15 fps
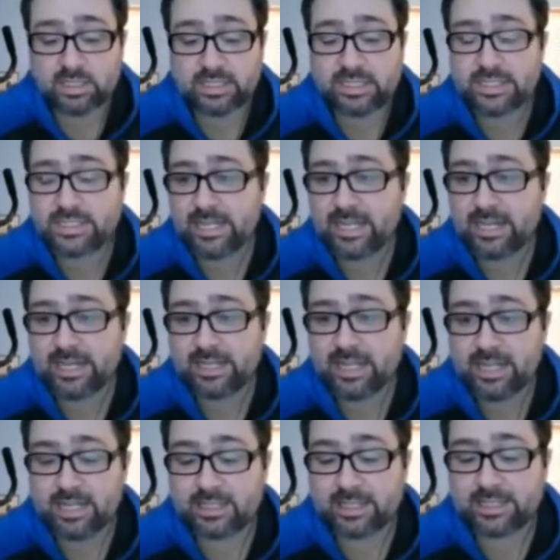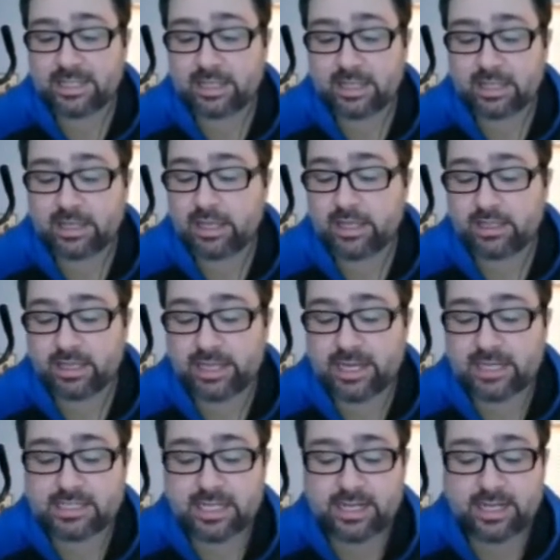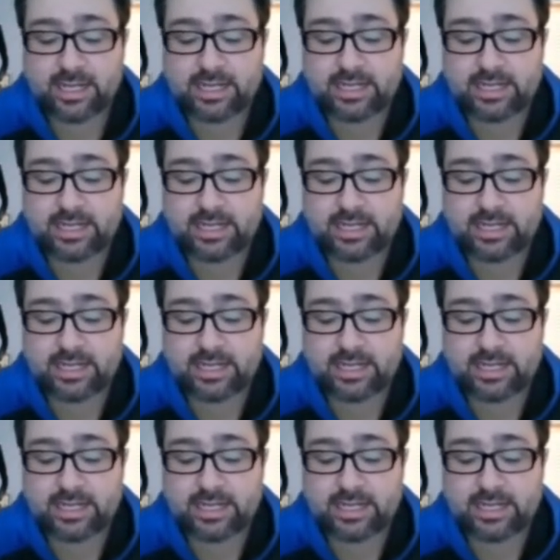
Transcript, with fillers: he's hitting, like I said,